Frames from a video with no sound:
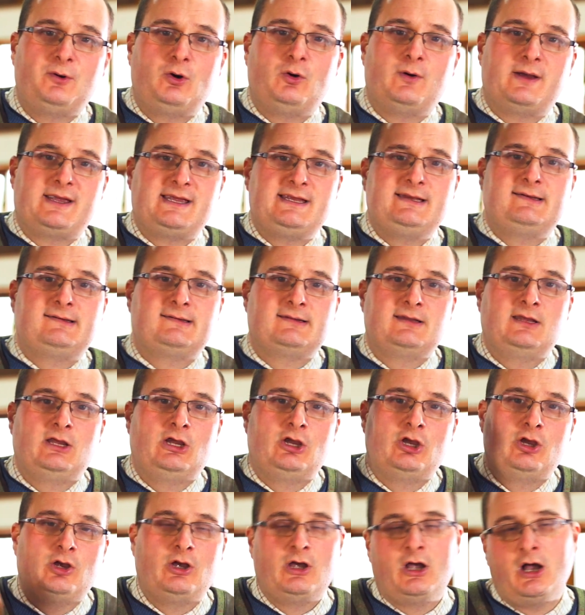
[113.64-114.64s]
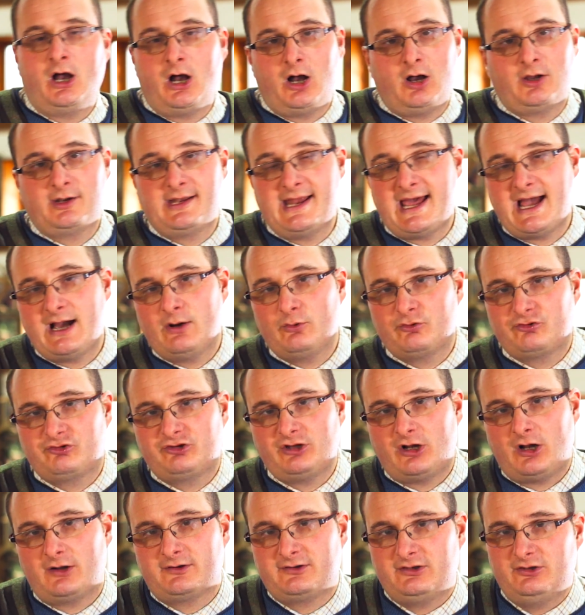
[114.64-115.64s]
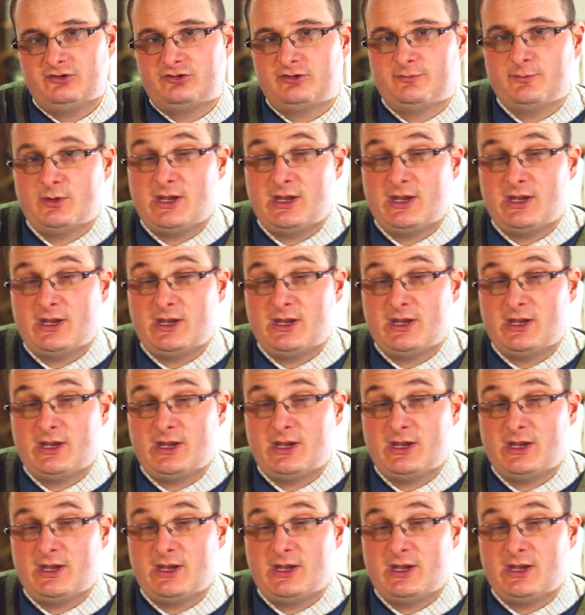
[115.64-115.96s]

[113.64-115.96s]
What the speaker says: boys are now starting to